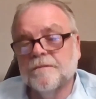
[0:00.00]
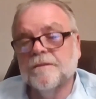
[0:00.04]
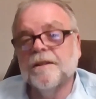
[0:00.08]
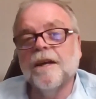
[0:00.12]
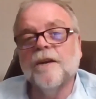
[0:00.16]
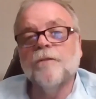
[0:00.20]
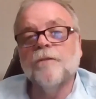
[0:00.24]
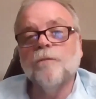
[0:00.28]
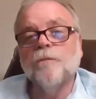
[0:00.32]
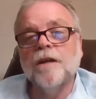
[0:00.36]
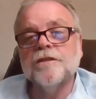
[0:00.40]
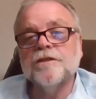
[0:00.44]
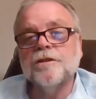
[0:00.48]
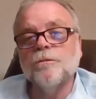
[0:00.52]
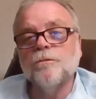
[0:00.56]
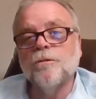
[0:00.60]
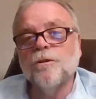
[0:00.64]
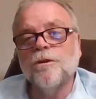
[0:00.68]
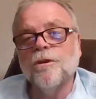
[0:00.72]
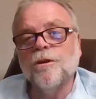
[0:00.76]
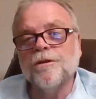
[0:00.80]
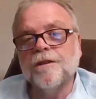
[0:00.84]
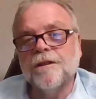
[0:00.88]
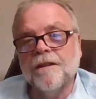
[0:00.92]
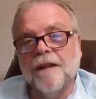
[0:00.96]
There was a
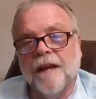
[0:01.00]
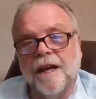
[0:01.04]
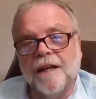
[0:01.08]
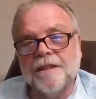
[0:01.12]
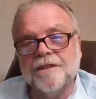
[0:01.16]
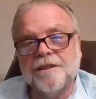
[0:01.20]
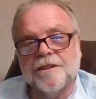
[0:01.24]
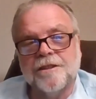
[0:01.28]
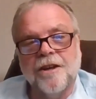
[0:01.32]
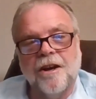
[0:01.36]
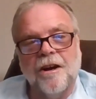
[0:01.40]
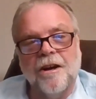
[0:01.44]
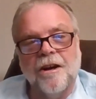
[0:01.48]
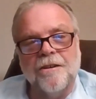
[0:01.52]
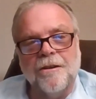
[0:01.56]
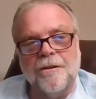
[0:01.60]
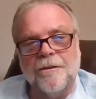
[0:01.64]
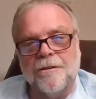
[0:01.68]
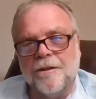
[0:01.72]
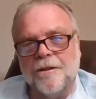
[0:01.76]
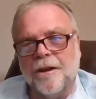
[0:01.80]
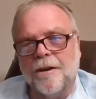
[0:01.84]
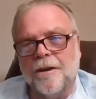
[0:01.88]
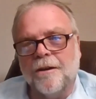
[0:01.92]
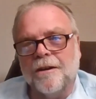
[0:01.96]
world-class scholar
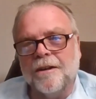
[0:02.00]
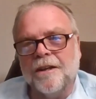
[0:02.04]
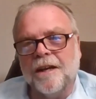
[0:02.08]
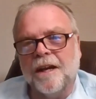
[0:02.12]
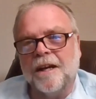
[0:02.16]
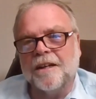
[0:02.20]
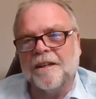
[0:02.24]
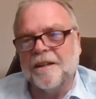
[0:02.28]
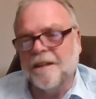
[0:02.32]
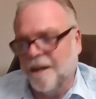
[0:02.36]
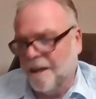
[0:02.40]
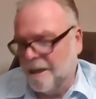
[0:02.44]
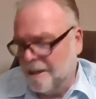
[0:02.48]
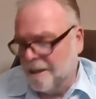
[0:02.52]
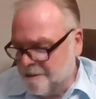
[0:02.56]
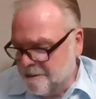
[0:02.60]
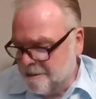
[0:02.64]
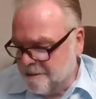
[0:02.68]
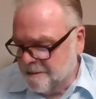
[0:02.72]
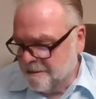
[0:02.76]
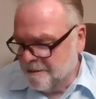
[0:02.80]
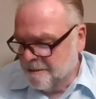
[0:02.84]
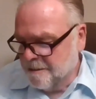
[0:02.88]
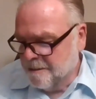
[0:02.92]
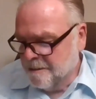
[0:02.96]
there in that
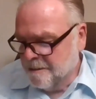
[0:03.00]
case.